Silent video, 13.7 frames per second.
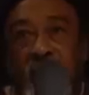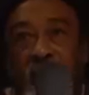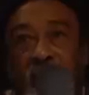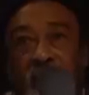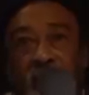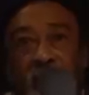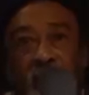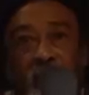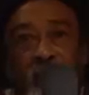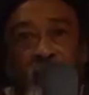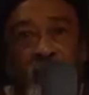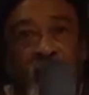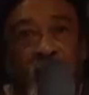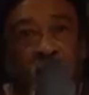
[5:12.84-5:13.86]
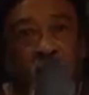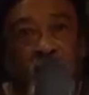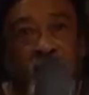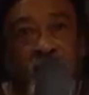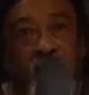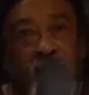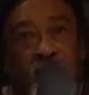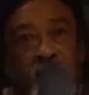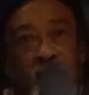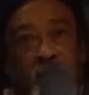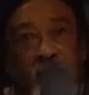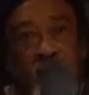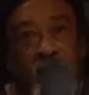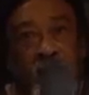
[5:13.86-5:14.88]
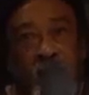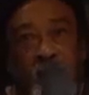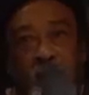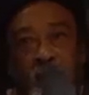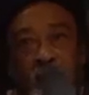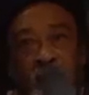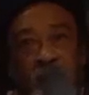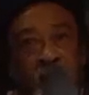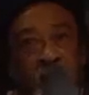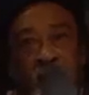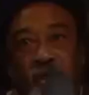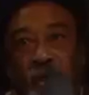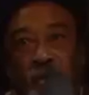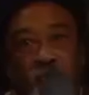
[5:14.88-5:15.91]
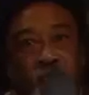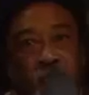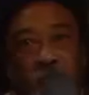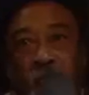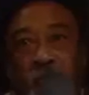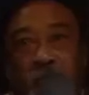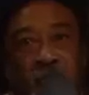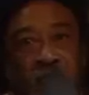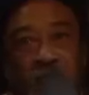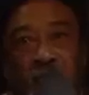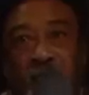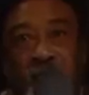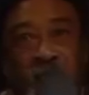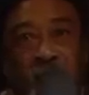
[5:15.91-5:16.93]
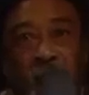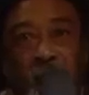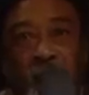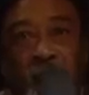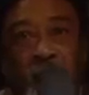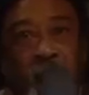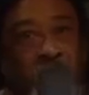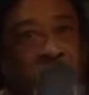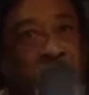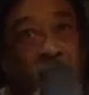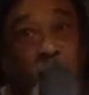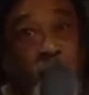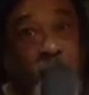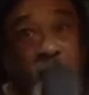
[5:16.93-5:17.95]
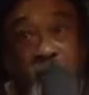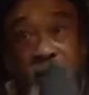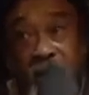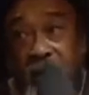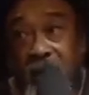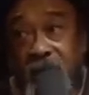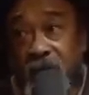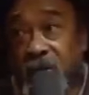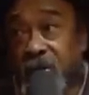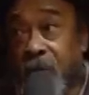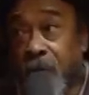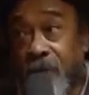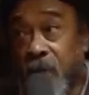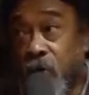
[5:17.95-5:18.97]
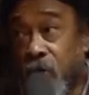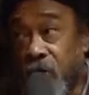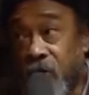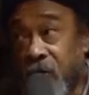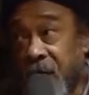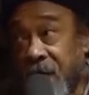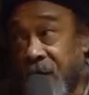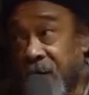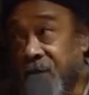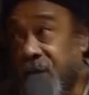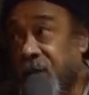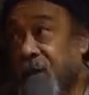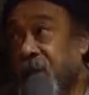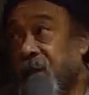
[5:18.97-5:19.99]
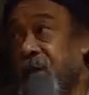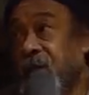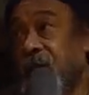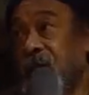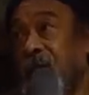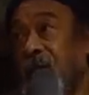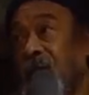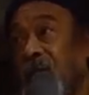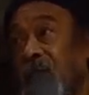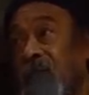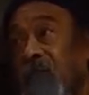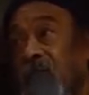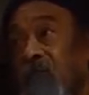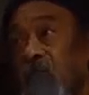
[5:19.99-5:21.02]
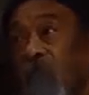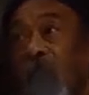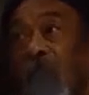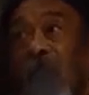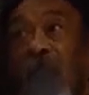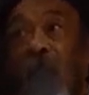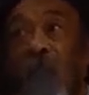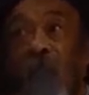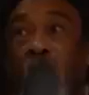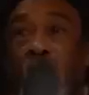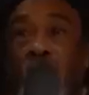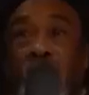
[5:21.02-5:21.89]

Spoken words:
a very profound sense of being. that is untroubled by any phenomenon. It happens. It's not something you create. It's that you allow